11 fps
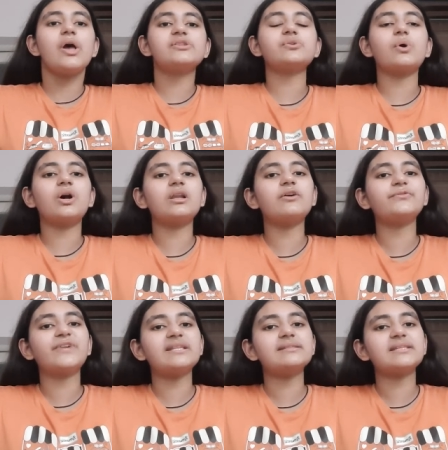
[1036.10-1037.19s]
So all her
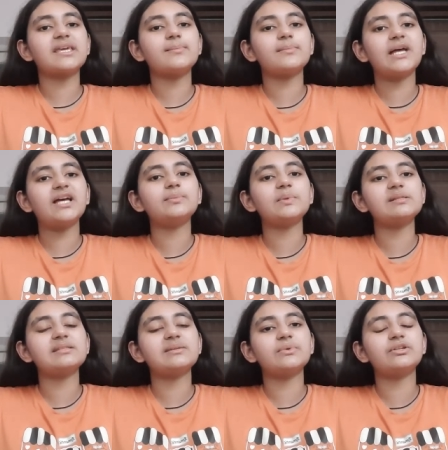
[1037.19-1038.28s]
friends came back because
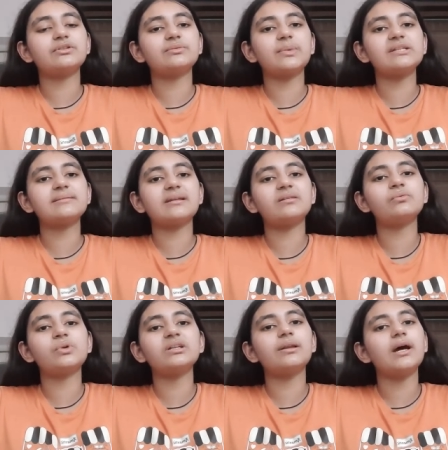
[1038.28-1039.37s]
they were because they didn't
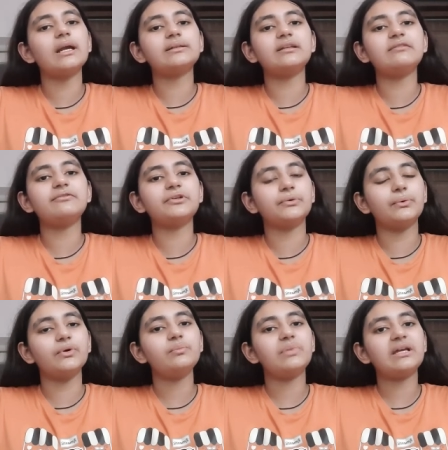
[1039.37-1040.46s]
want Clarke to live
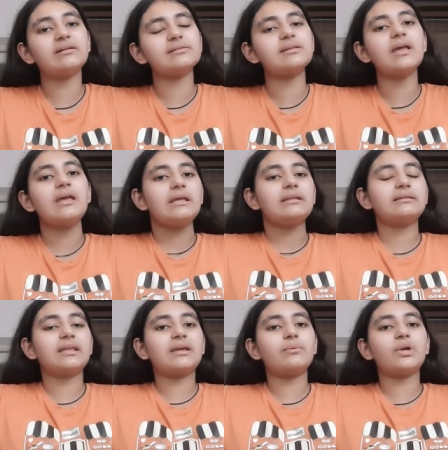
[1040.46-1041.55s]
alone because
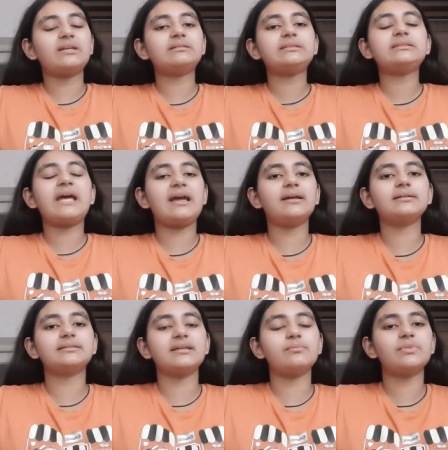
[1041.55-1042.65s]
they wanted to
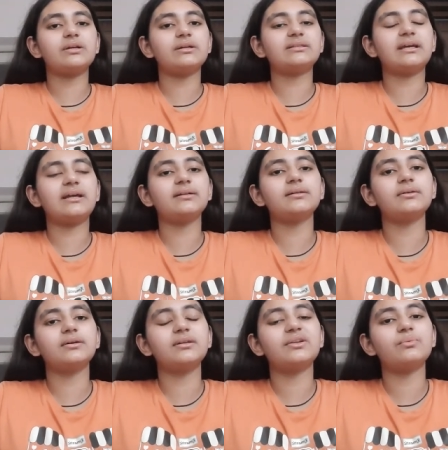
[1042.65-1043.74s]
thank them uh, thank
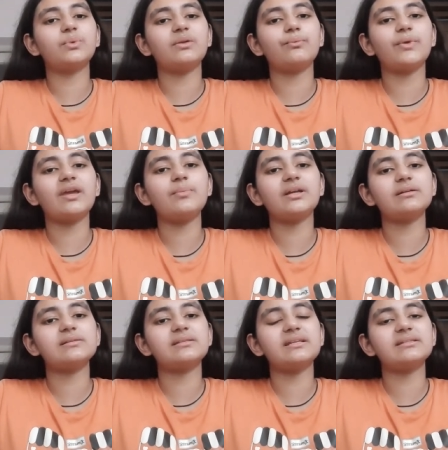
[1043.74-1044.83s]
her in one way
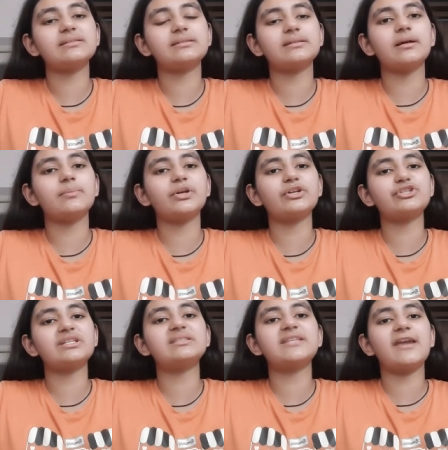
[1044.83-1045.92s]
because they uh, because
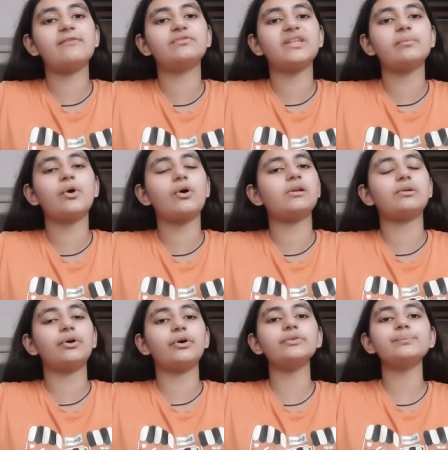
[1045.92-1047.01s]
she saved them all
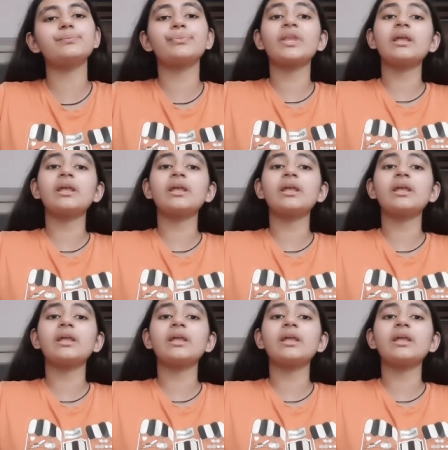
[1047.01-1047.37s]
along